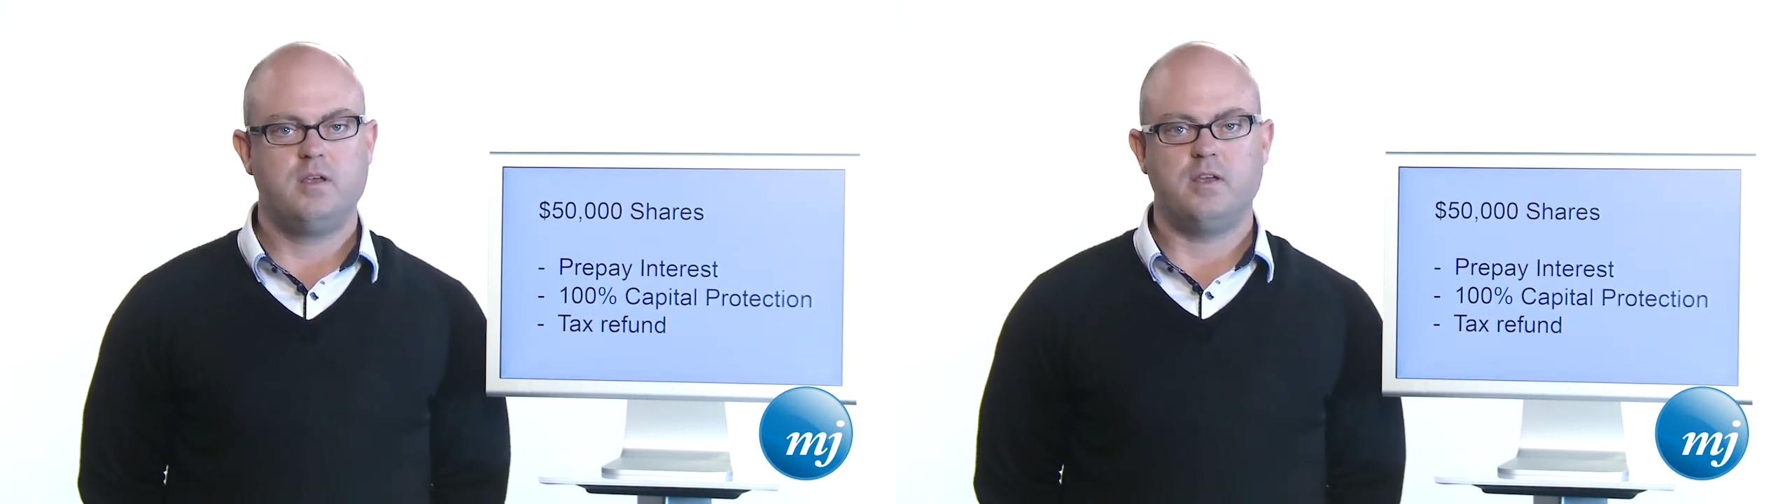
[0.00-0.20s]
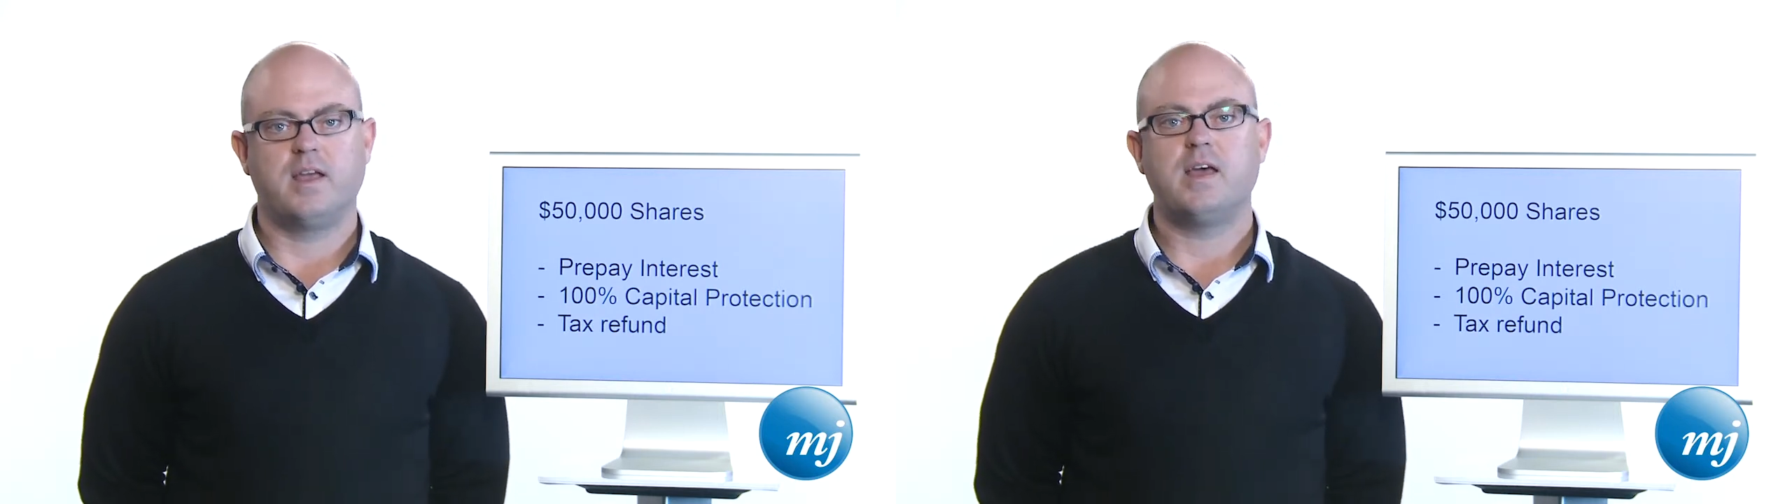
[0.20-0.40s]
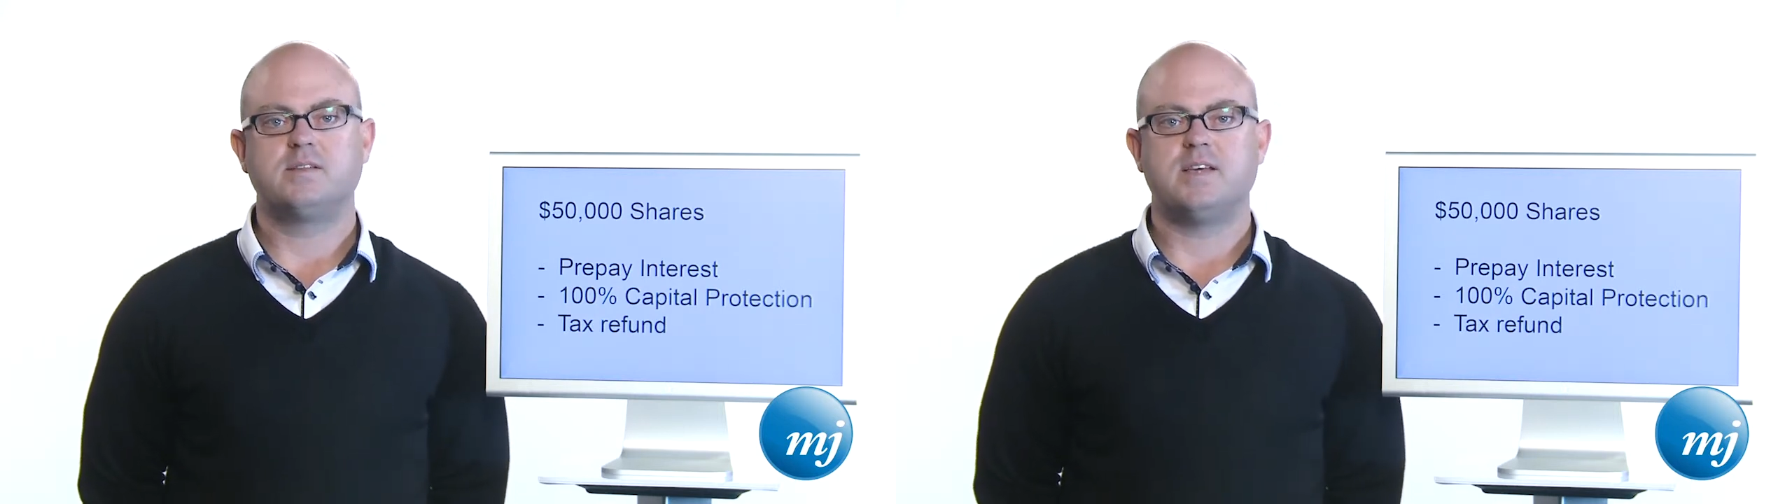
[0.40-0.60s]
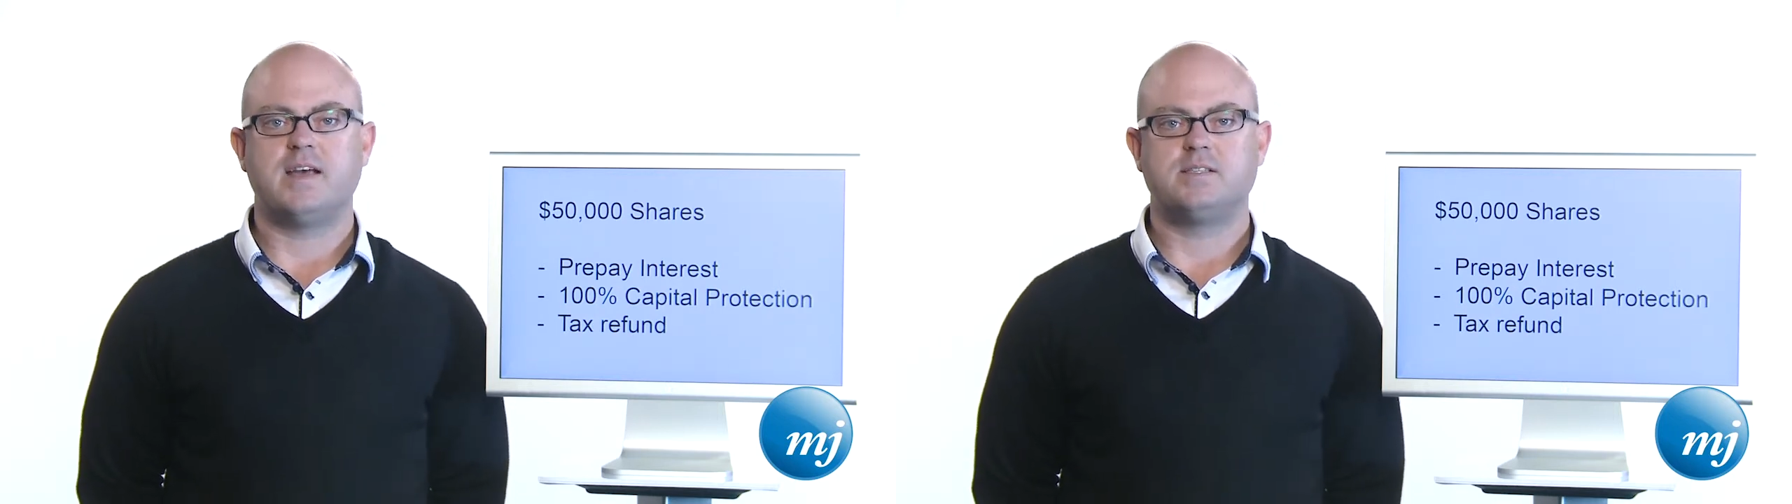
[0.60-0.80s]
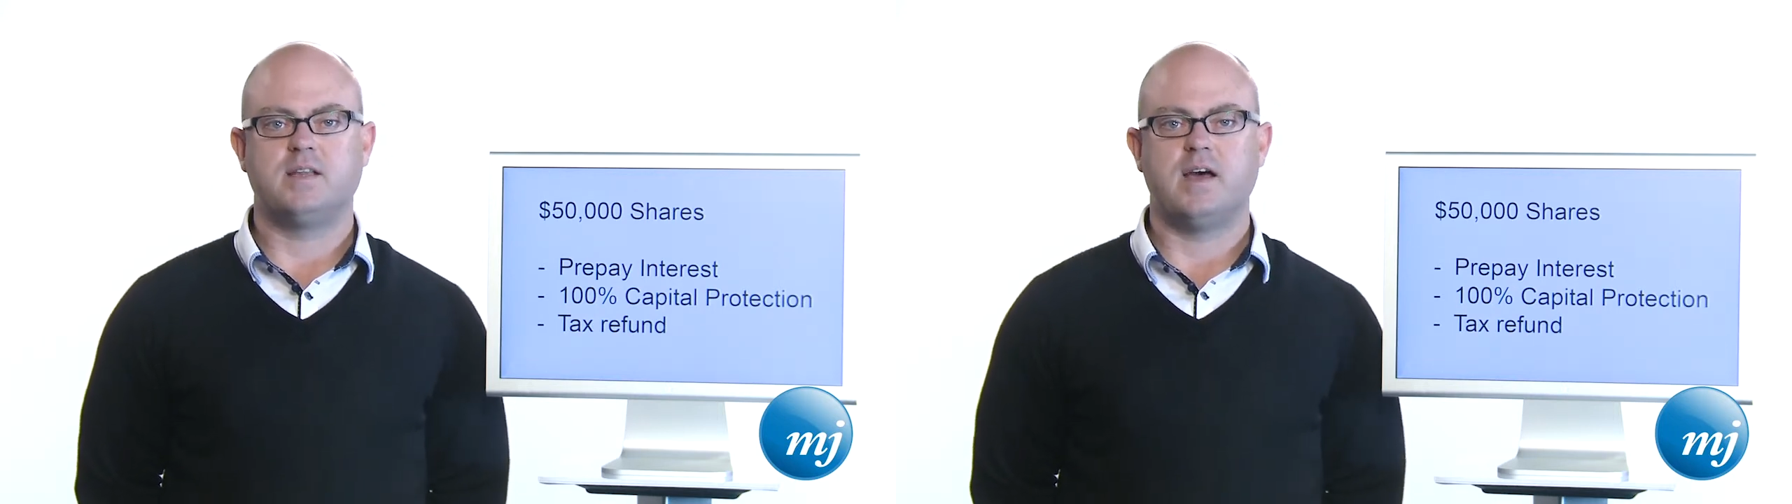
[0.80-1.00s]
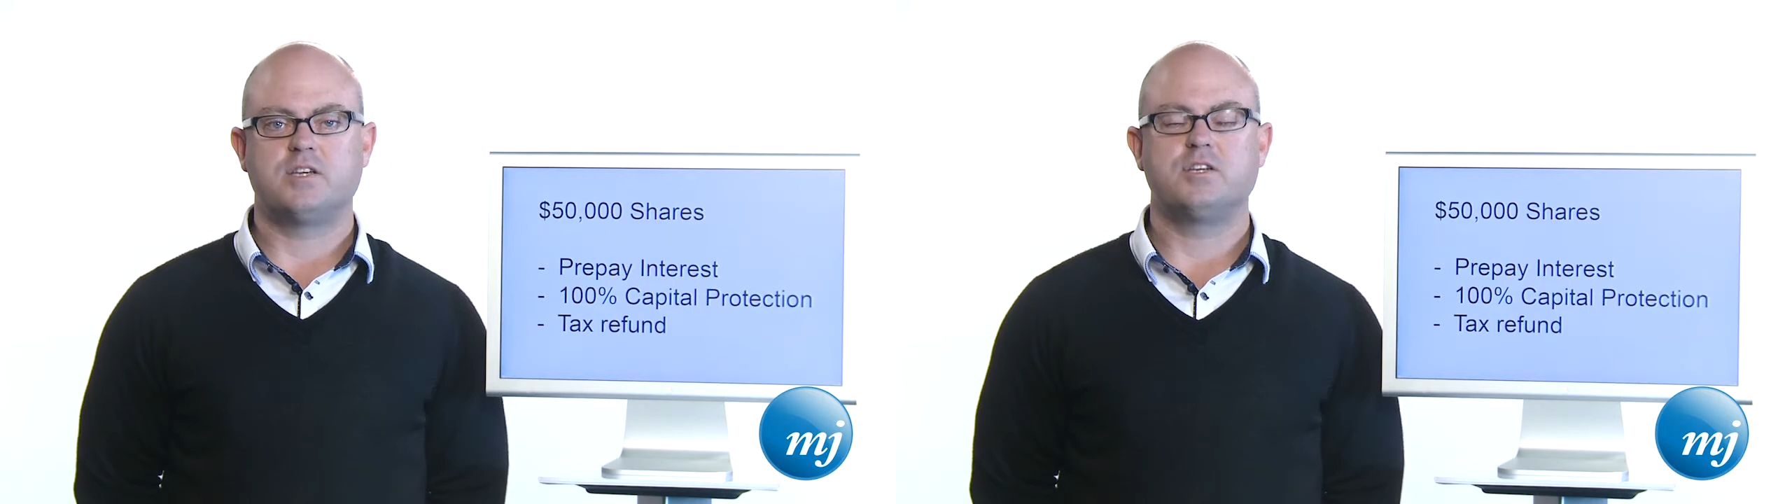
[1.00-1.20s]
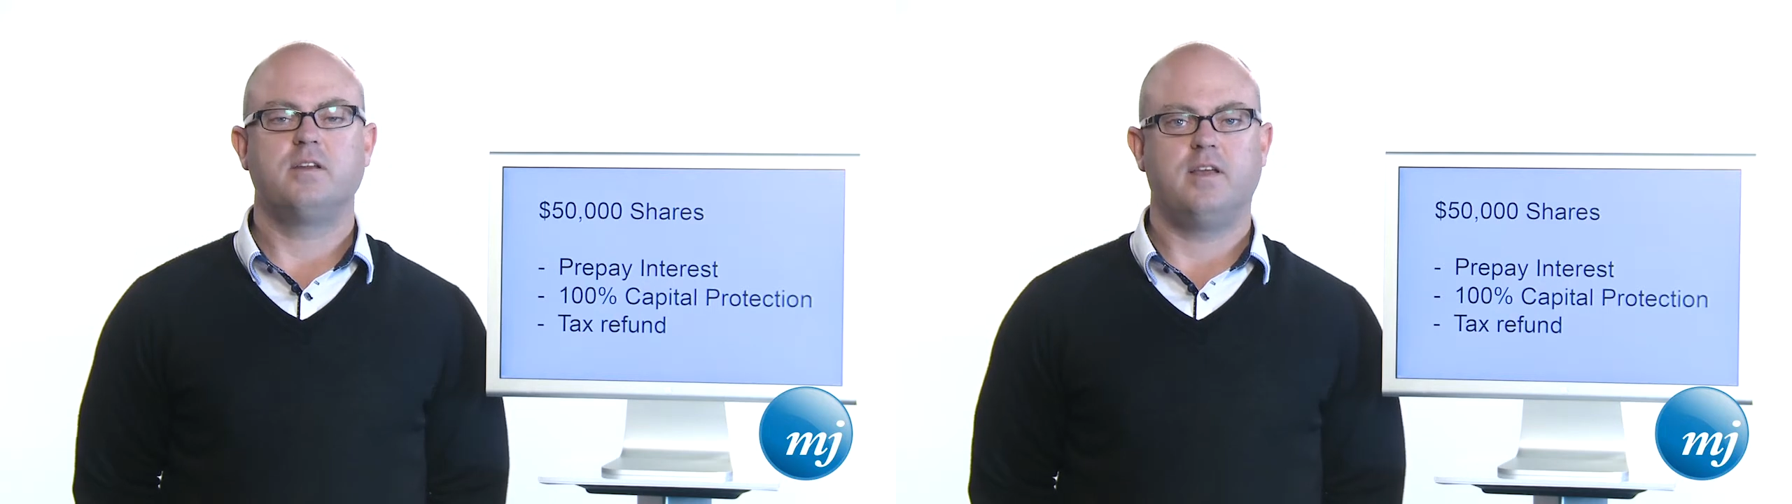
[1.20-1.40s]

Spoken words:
you can get a tax deduction